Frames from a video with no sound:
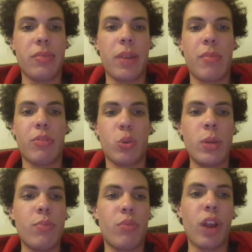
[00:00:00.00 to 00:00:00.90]
I'm
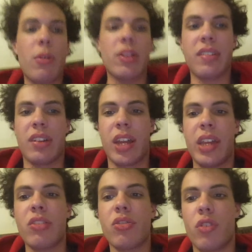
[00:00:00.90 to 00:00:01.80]
between brownies and
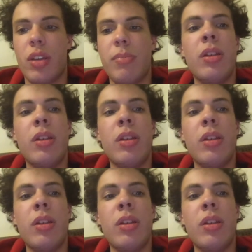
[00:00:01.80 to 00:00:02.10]
ice cream.